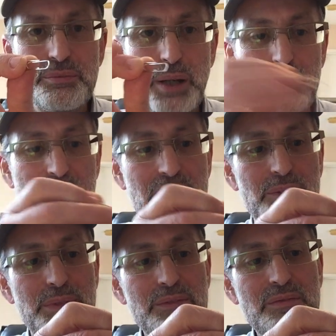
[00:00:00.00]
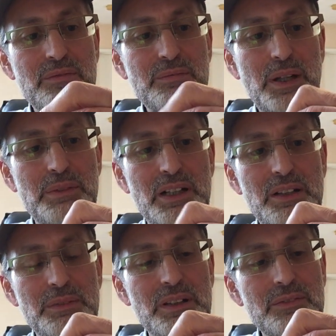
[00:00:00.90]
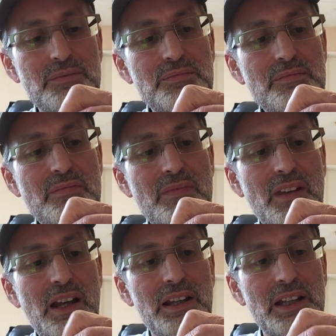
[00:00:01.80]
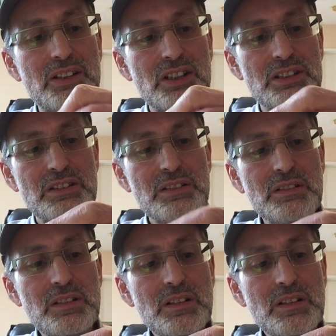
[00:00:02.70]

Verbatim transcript: paper clip, huh? And I just